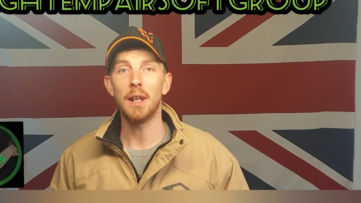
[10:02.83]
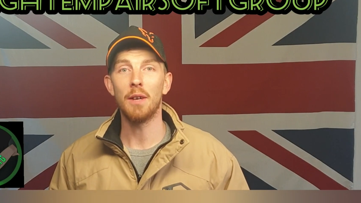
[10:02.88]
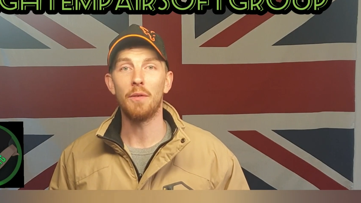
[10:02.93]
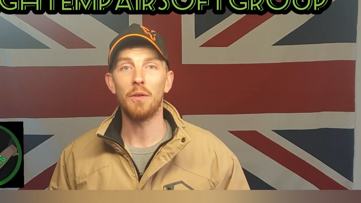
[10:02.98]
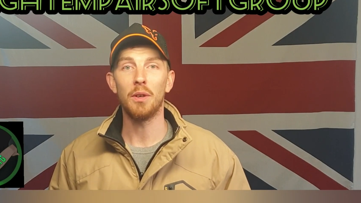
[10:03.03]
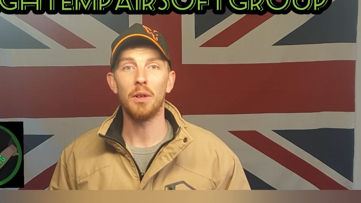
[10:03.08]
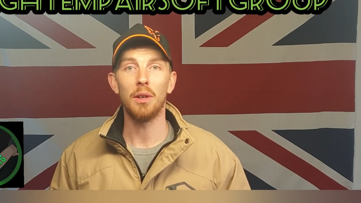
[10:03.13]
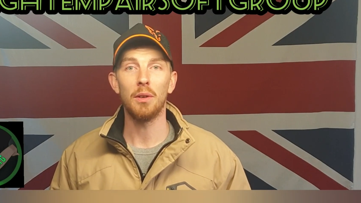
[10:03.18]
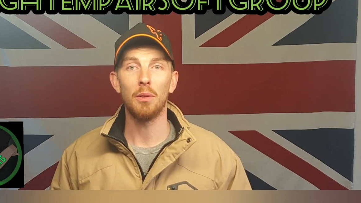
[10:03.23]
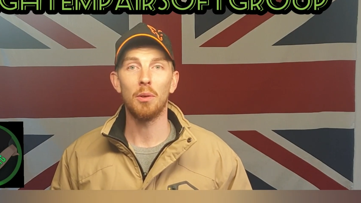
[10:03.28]
if
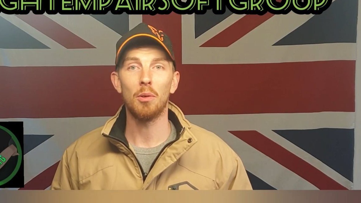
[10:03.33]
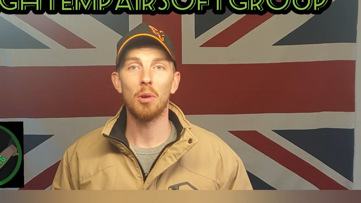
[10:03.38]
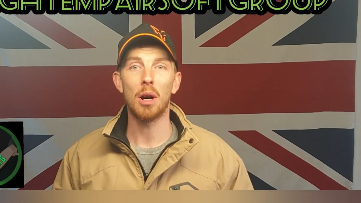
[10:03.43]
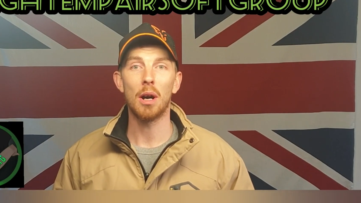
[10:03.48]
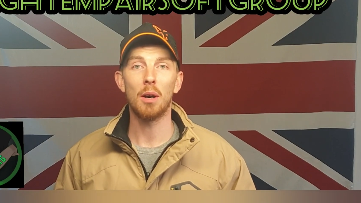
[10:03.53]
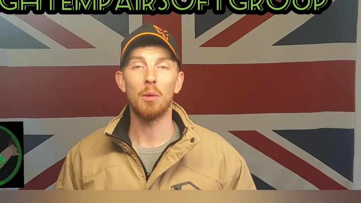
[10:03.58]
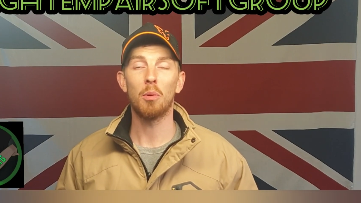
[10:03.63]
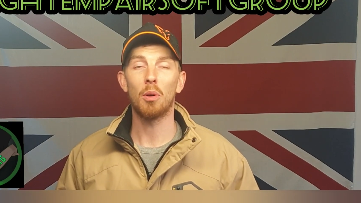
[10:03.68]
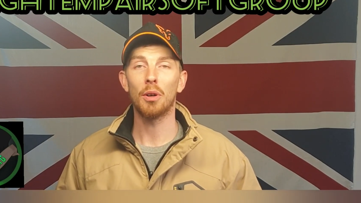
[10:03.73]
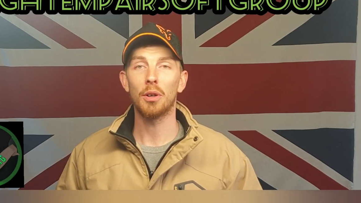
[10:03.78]
you
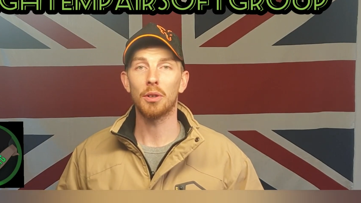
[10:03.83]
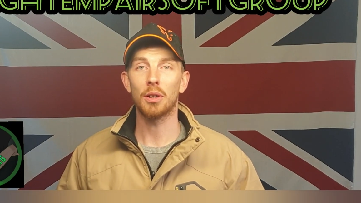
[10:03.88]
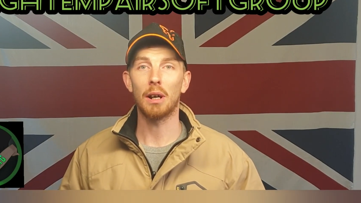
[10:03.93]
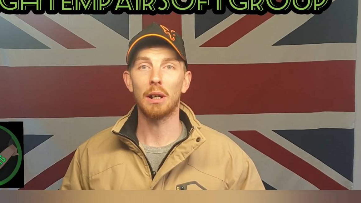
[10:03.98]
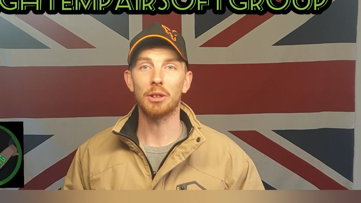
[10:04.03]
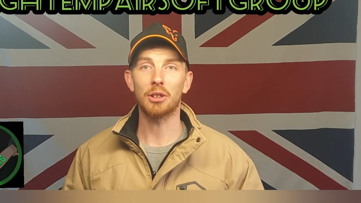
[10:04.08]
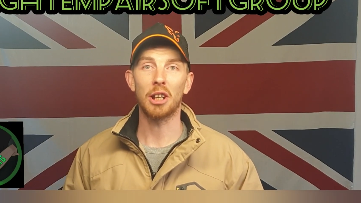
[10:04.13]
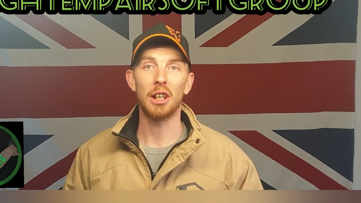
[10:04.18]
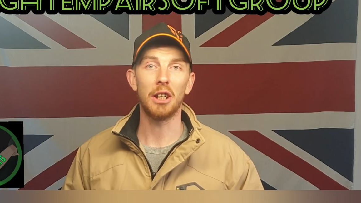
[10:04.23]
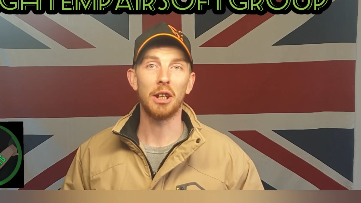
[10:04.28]
want to
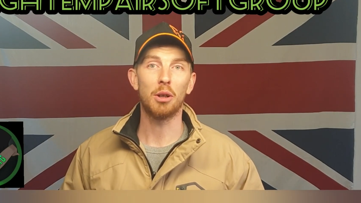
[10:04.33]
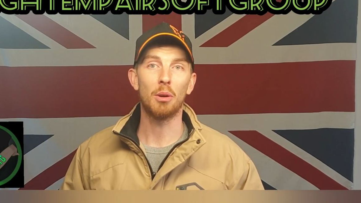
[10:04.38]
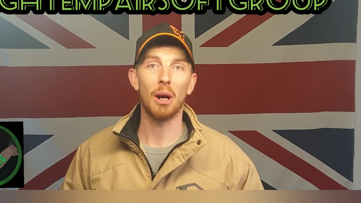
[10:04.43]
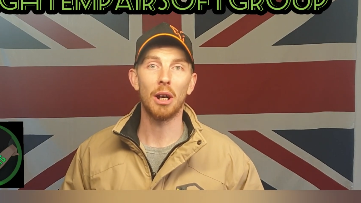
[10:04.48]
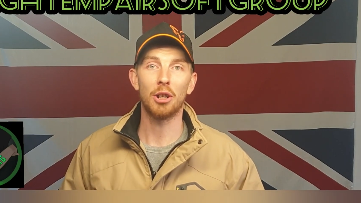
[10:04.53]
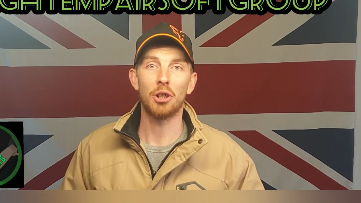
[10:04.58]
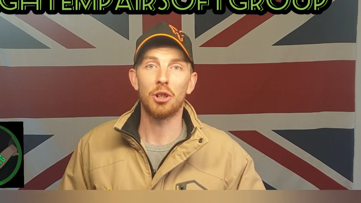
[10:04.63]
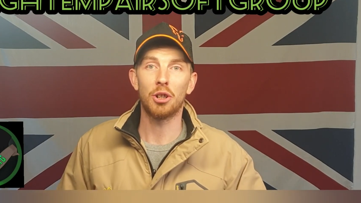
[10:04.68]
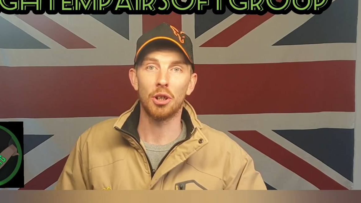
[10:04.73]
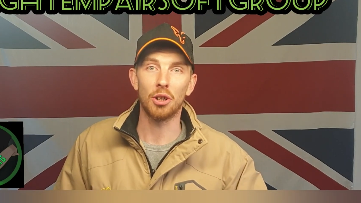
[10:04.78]
ask any
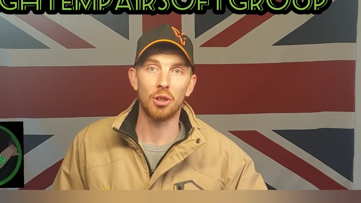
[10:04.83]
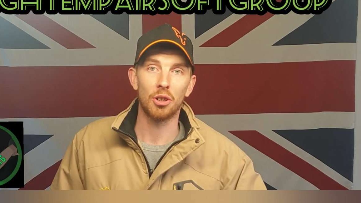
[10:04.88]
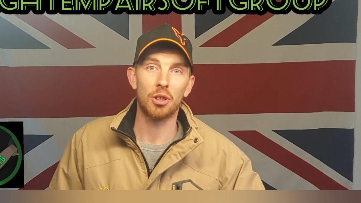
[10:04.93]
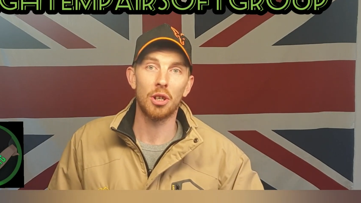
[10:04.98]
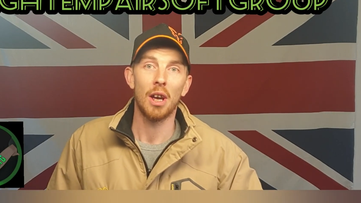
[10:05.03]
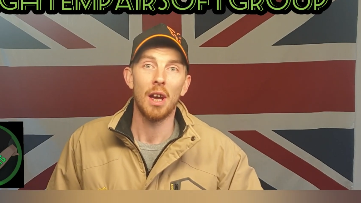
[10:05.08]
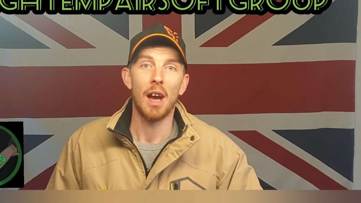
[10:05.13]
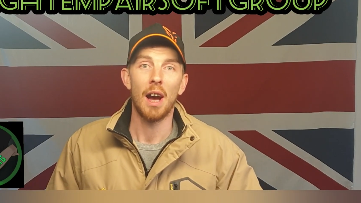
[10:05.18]
questions,